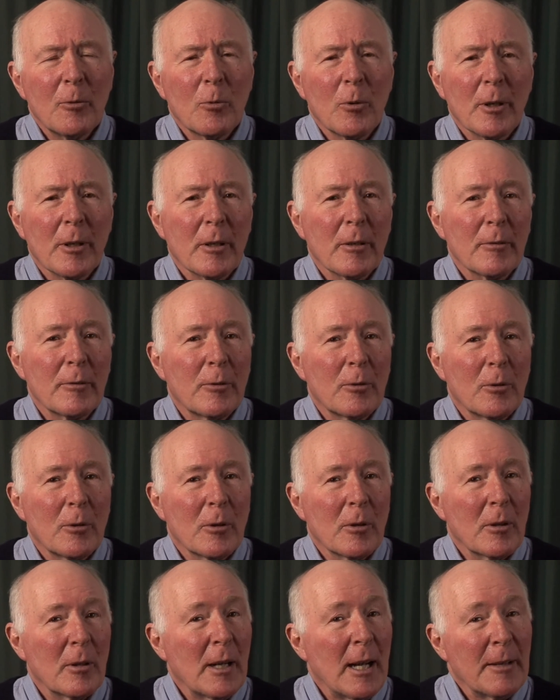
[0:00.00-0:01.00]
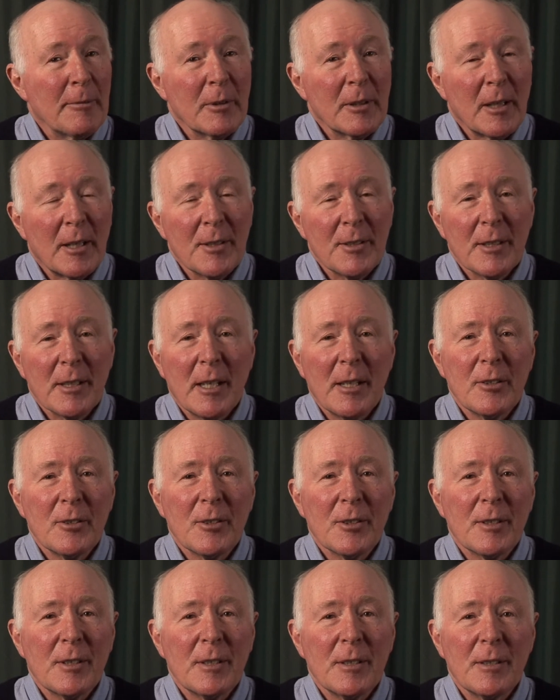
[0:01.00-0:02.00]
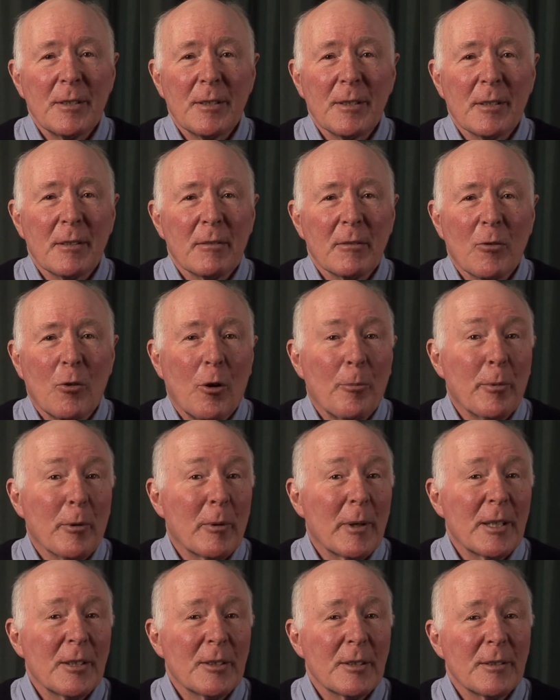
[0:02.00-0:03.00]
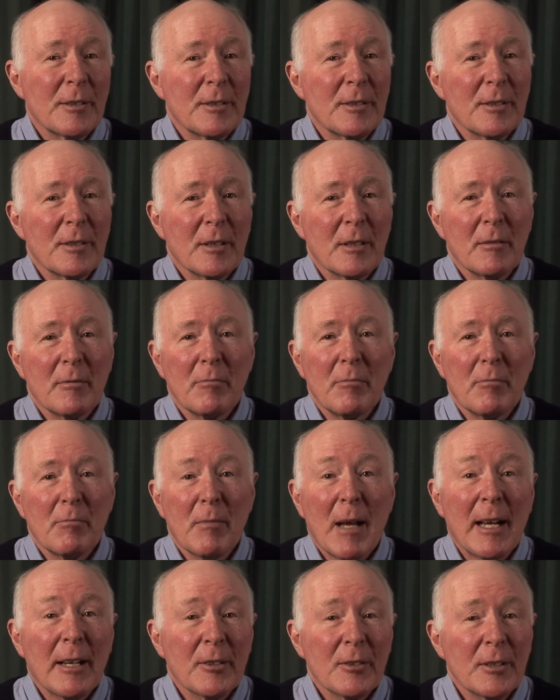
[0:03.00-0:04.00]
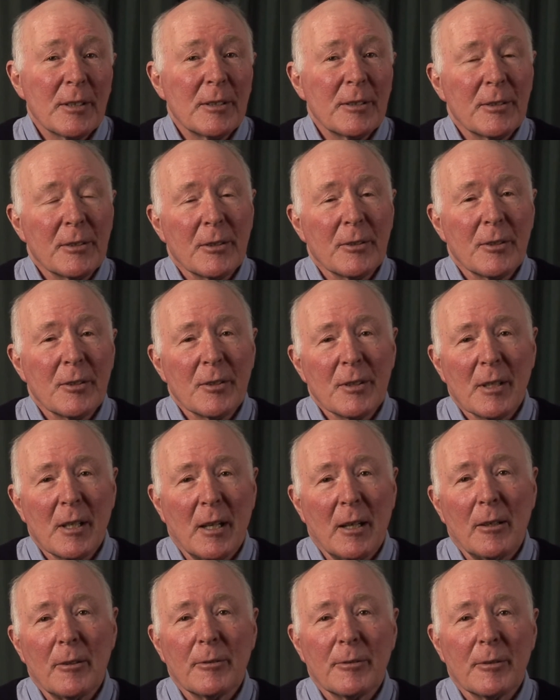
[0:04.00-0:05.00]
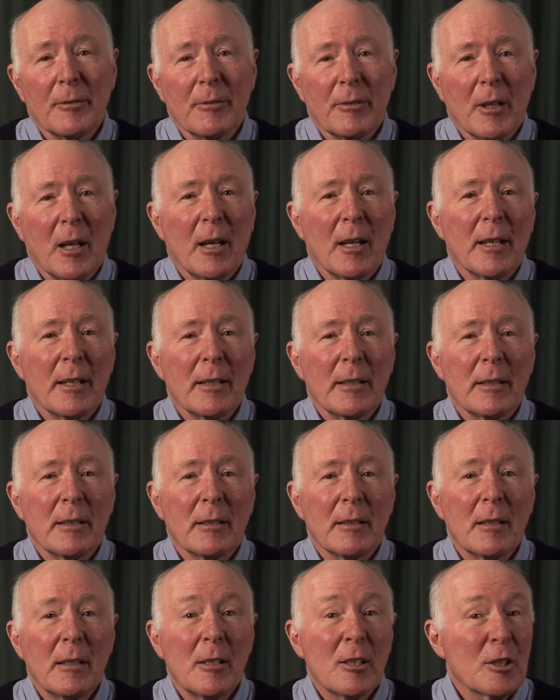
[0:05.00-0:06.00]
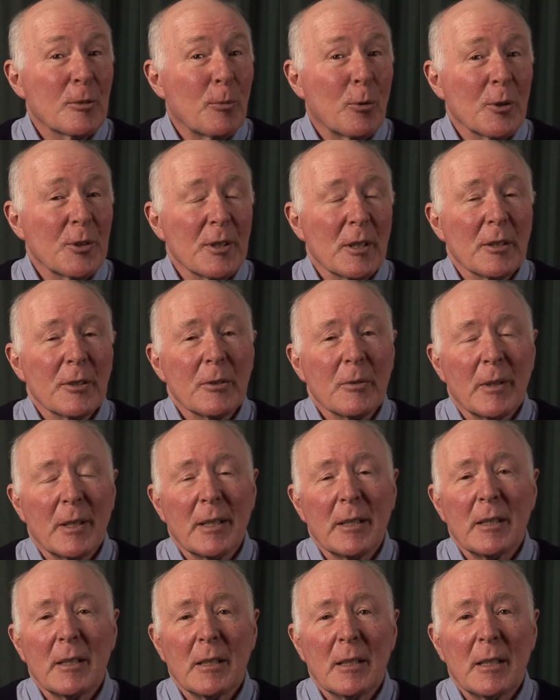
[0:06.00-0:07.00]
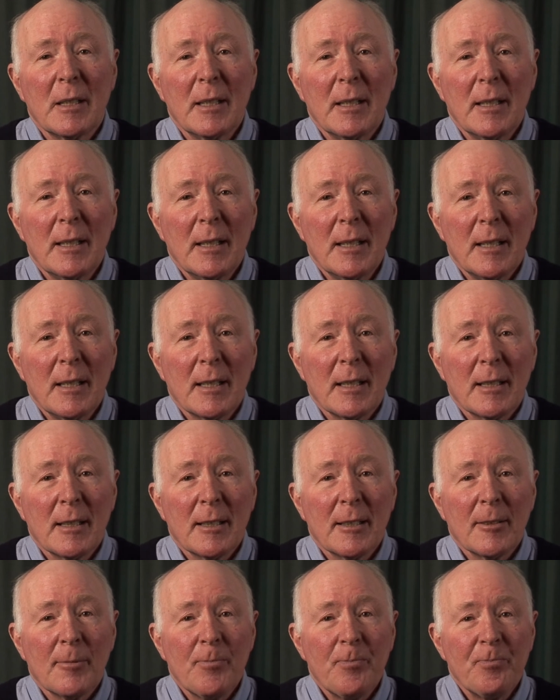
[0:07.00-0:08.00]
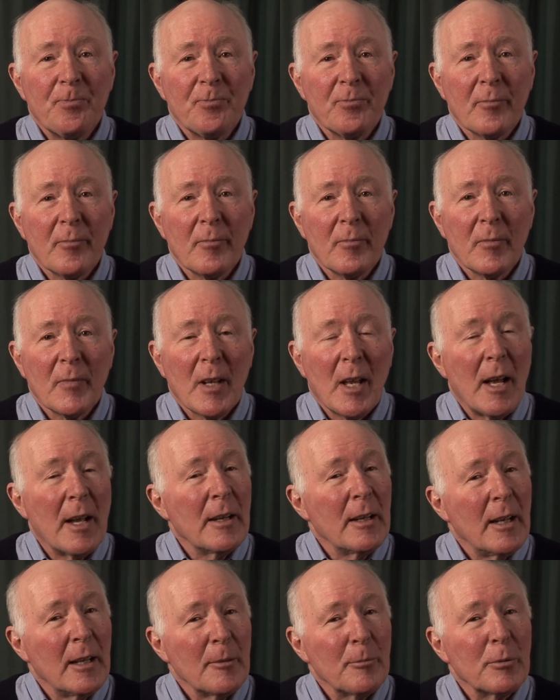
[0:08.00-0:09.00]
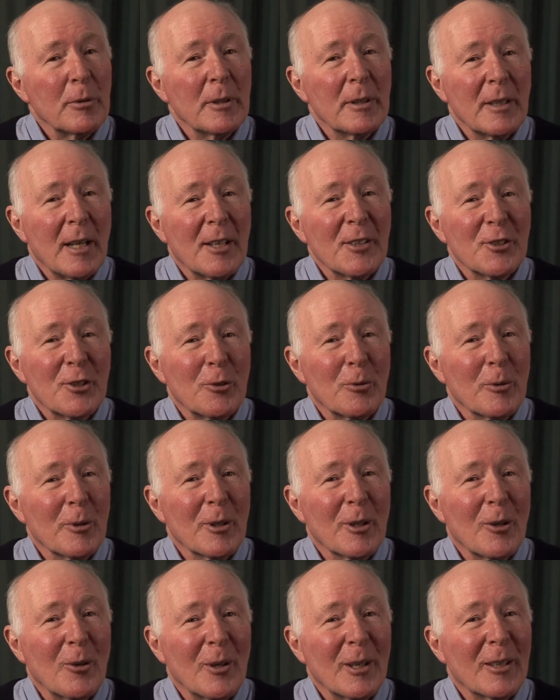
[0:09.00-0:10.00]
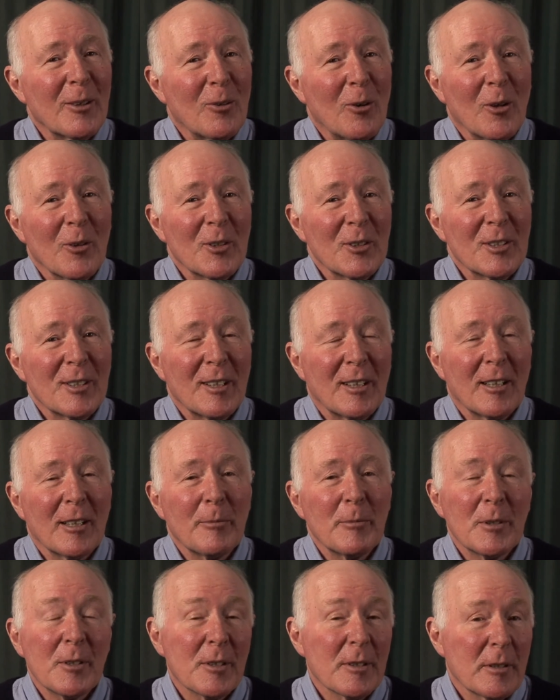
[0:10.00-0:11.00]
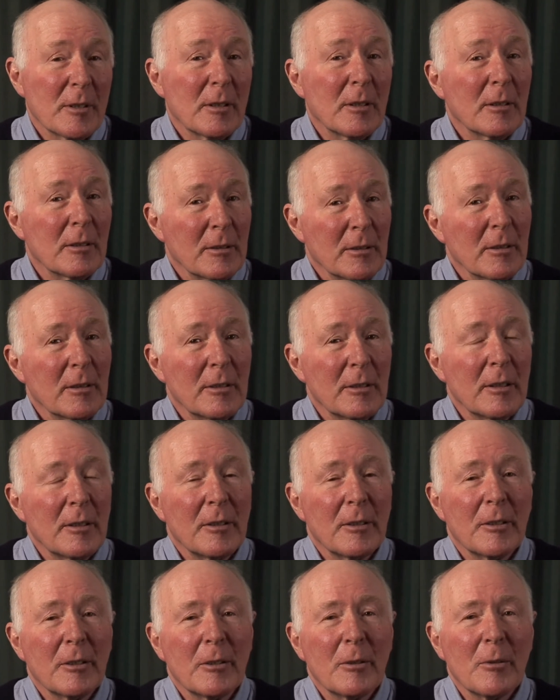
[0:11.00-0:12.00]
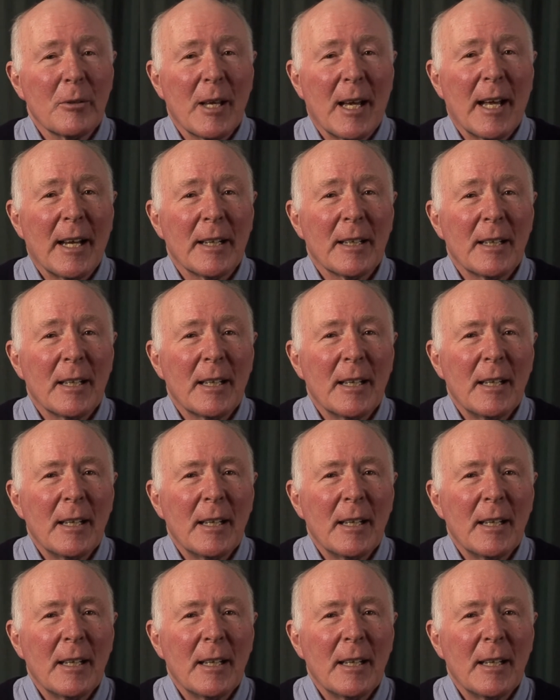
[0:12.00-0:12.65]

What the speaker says: working for advertising agencies and corporations and magazines such as Golf and Flying and Sports Illustrated, and had a pretty nice career going all this time and still continue to do that.